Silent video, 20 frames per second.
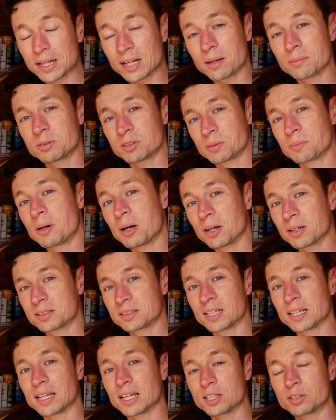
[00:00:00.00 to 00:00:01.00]
comes to
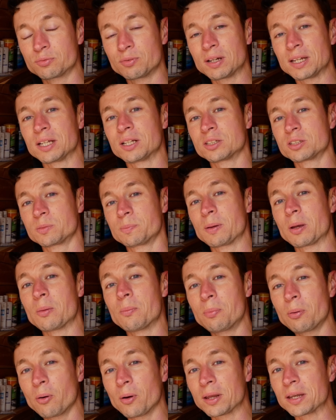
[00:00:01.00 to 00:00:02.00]
marketing, it's really good to be on
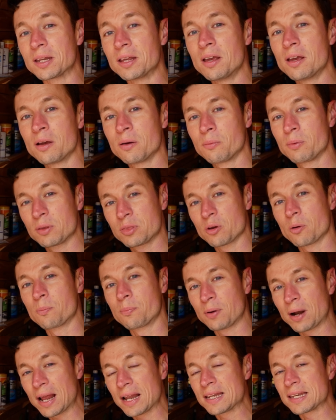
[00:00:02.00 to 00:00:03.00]
point with your
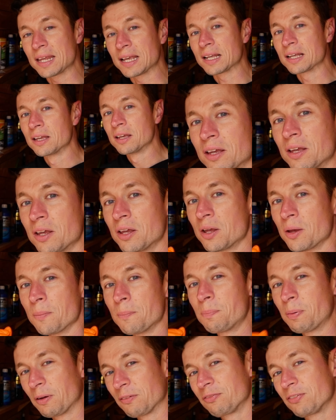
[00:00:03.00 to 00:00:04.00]
branding,
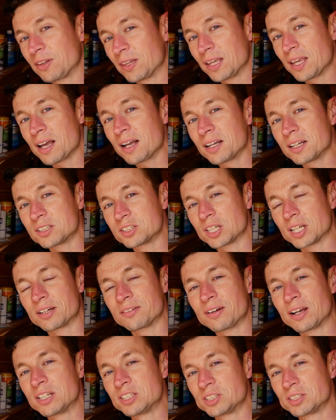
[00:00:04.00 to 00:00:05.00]
but for the younger
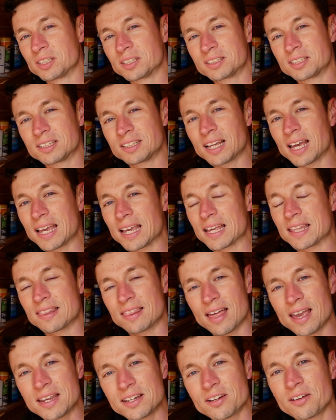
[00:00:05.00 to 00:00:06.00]
generation of today,
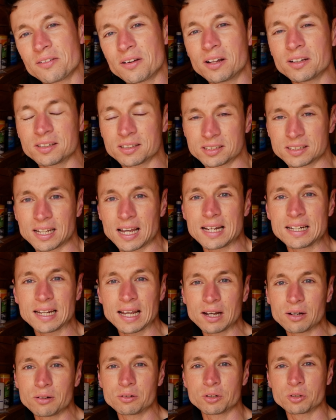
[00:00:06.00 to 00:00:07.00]
they don't understand
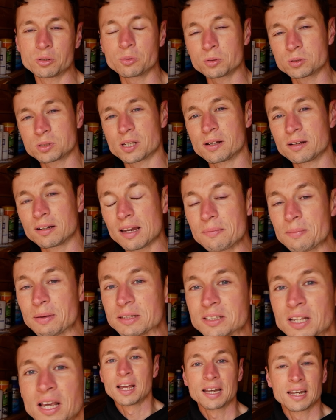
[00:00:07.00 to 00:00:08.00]
how good Autoglym
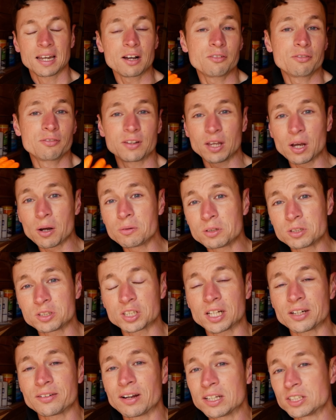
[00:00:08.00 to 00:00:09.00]
is. Now for the older
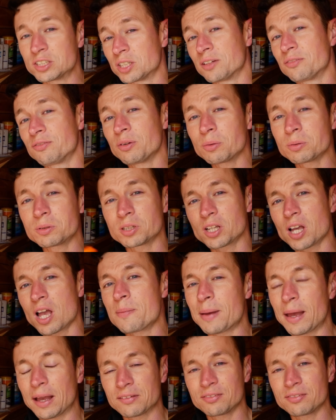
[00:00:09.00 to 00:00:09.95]
generation, if you were to go back